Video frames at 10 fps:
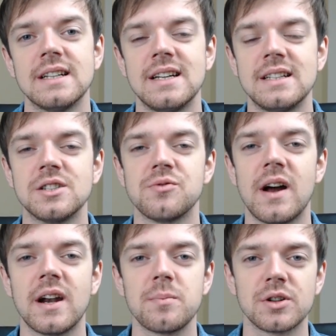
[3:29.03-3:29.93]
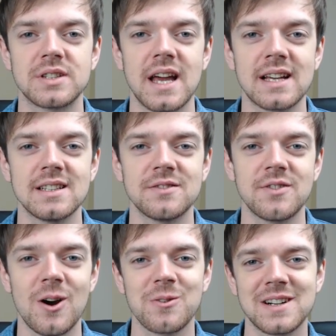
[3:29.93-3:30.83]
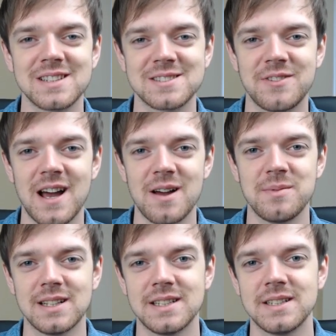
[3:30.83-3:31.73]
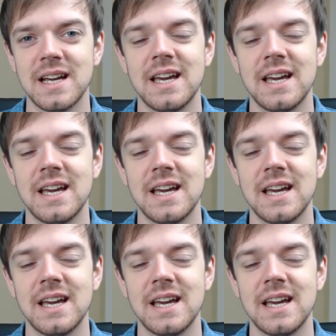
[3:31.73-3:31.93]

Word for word: that is very protective over his family.